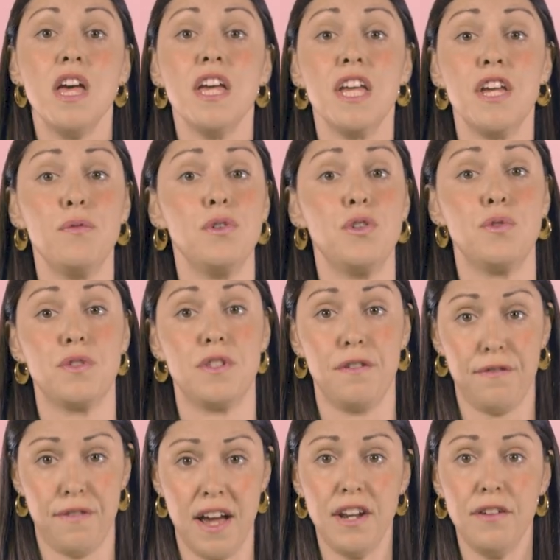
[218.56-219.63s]
If we choose the
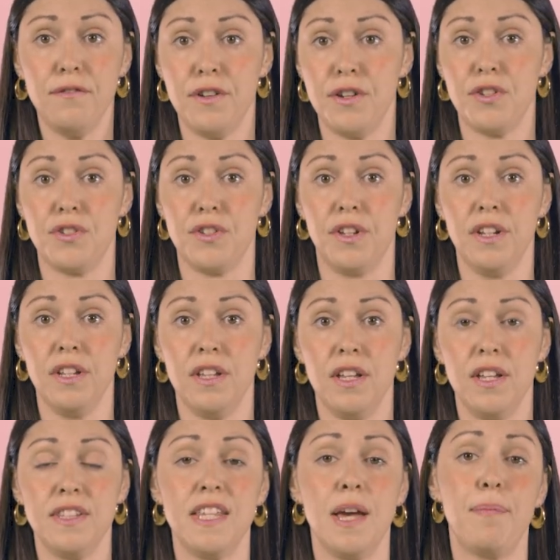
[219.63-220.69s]
final version,
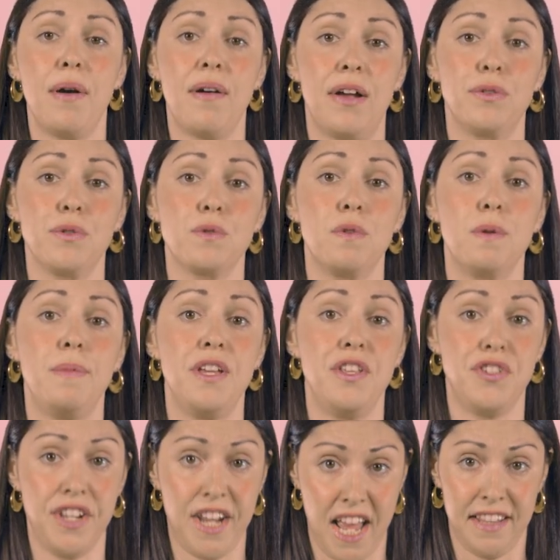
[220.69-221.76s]
the apparatus will be
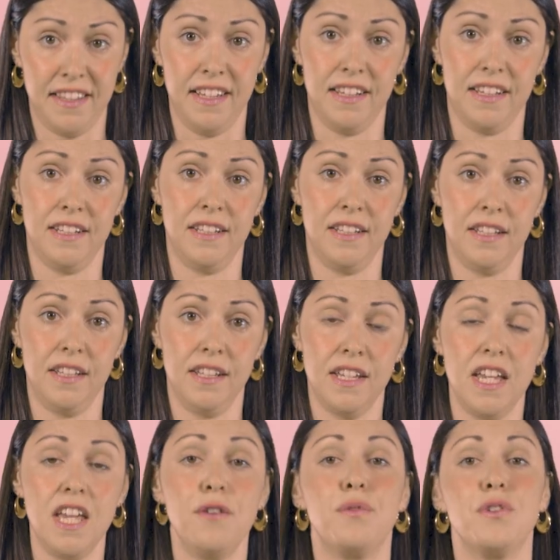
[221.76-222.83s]
genetic.
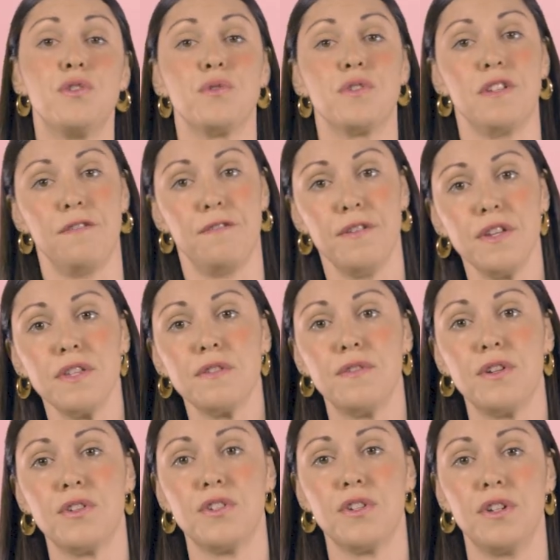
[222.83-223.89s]
If we choose the first
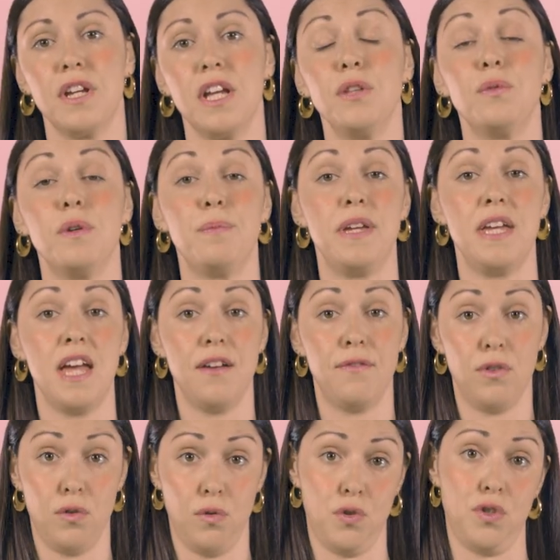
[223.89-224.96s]
version, it will be
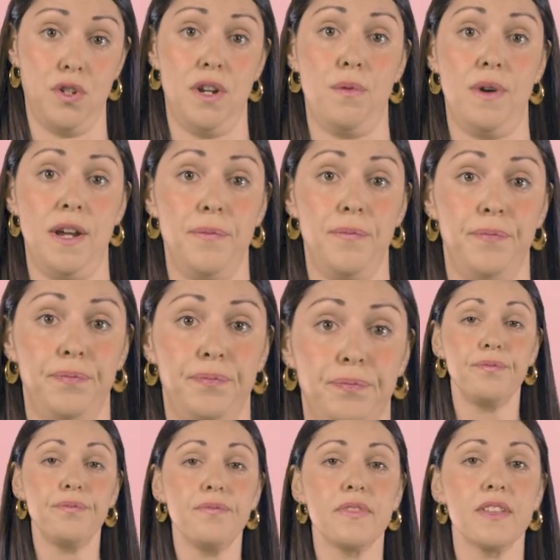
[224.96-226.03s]
evolutionary.
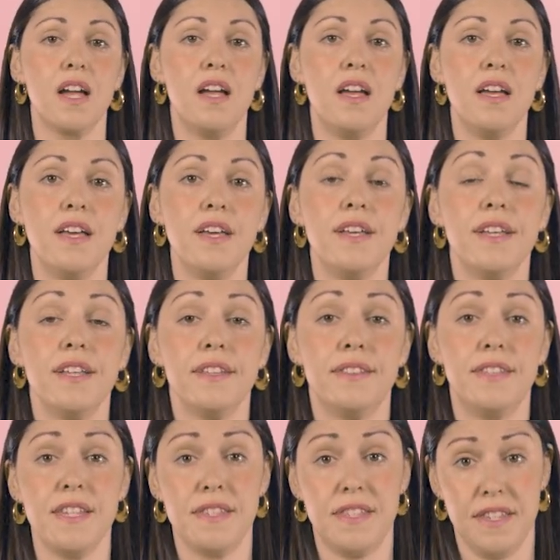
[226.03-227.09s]

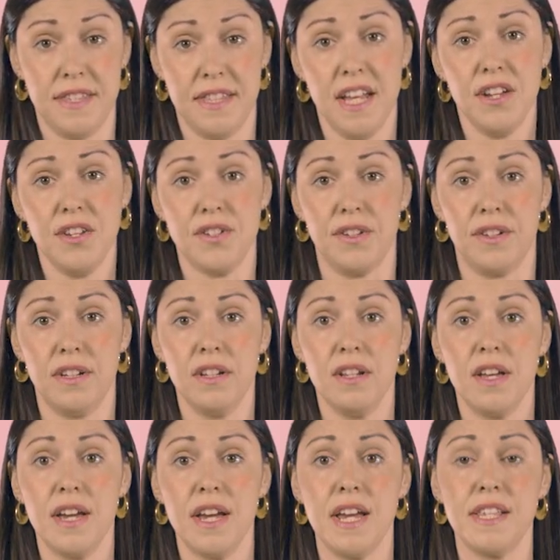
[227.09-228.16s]
This distinction
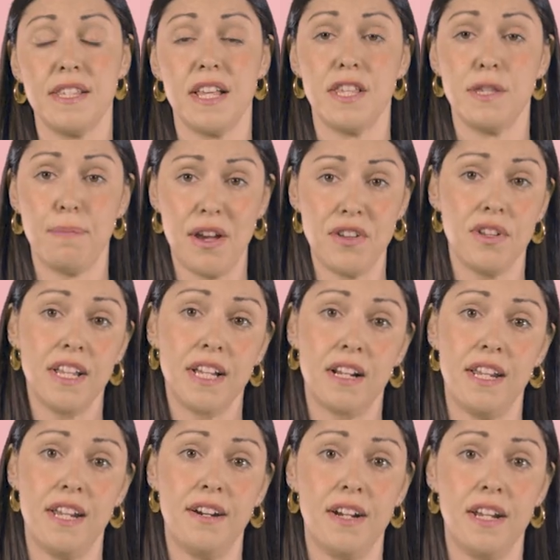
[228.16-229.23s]
is especially
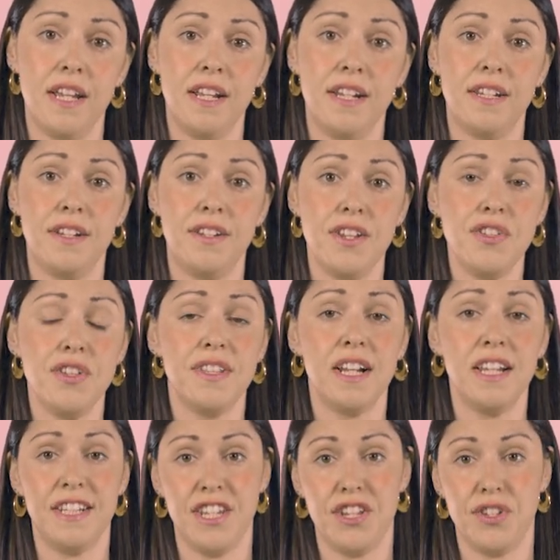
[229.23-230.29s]
clear in the digital
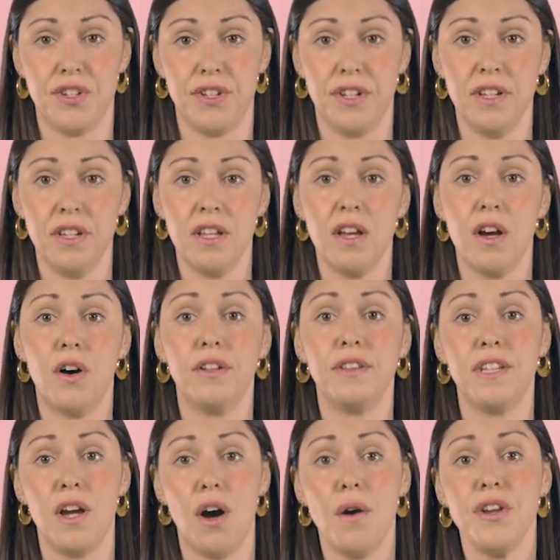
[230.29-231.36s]
edition on The
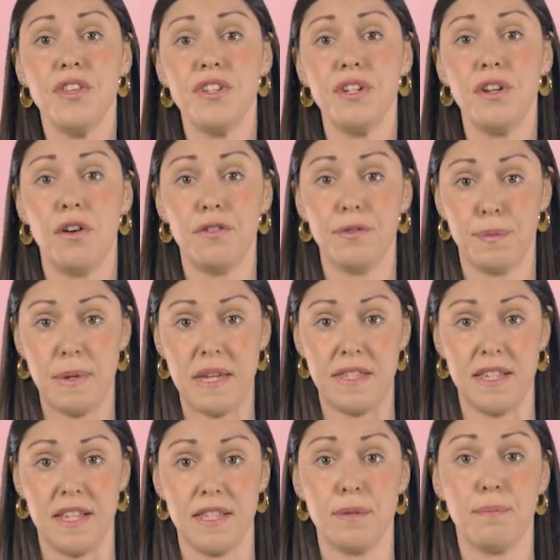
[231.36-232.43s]
Origin of
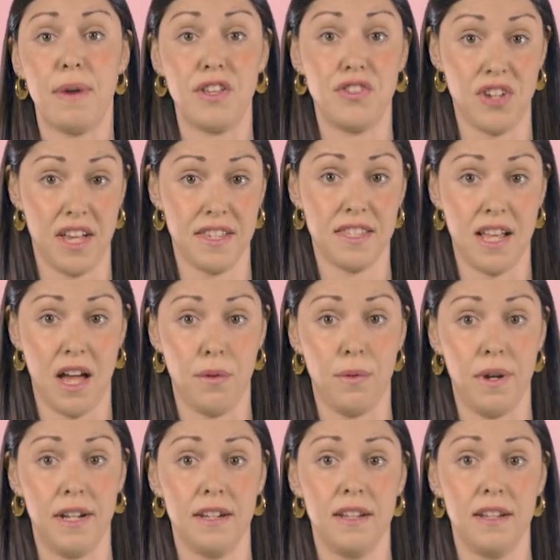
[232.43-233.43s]
Species by Charles Darwin,